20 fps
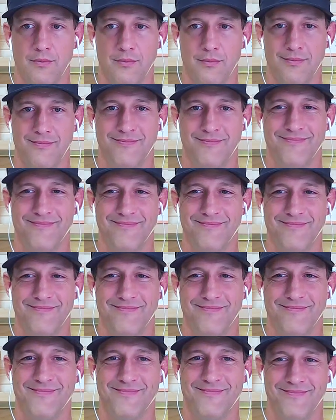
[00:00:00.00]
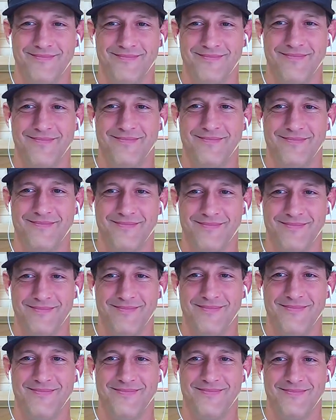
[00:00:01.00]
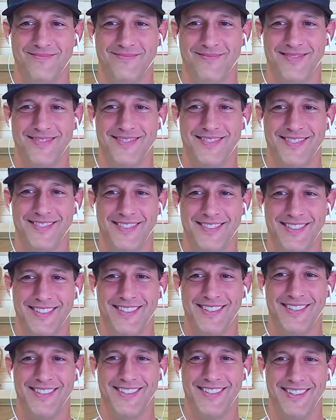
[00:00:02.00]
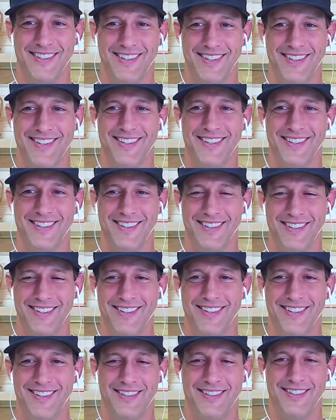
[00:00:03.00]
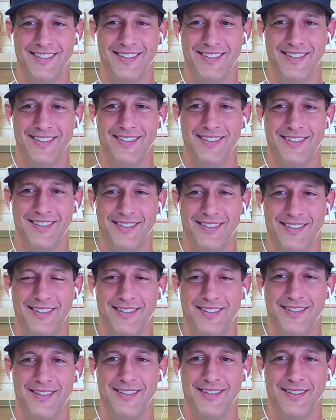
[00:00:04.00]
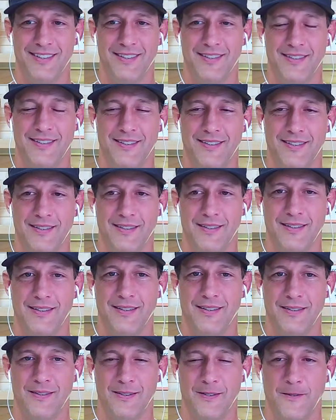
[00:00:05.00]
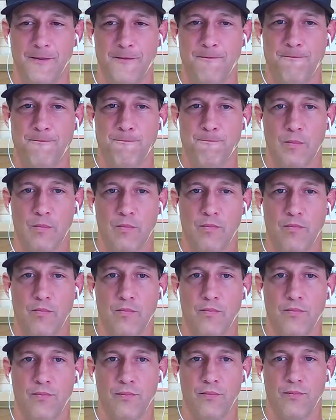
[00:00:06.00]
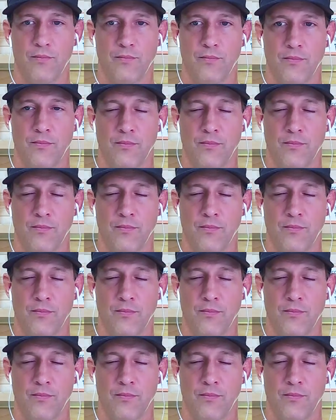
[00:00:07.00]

[no speech]